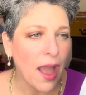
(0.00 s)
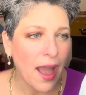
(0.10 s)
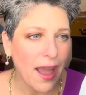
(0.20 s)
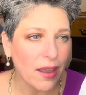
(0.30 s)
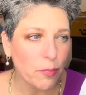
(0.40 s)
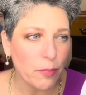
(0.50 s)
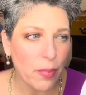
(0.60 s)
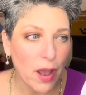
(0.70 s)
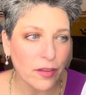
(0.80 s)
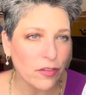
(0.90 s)
I
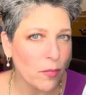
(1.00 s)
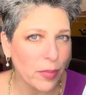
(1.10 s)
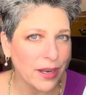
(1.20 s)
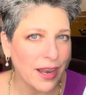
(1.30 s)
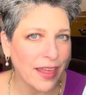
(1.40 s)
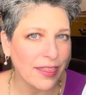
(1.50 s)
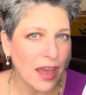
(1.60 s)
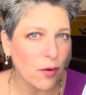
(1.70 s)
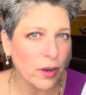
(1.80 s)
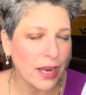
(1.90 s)
bought some, but not
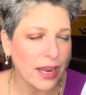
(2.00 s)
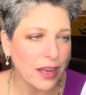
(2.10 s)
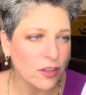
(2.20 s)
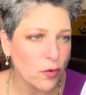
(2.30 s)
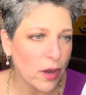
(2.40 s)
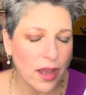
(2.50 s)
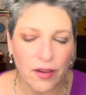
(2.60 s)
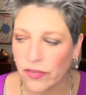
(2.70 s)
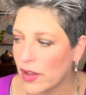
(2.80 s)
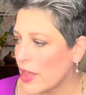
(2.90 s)
that one. And I do
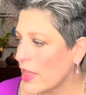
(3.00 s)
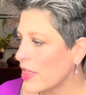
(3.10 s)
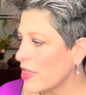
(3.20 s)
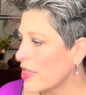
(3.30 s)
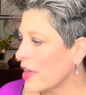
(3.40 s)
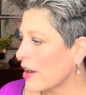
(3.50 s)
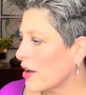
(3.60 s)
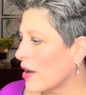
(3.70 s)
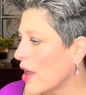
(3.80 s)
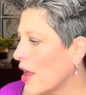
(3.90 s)
have their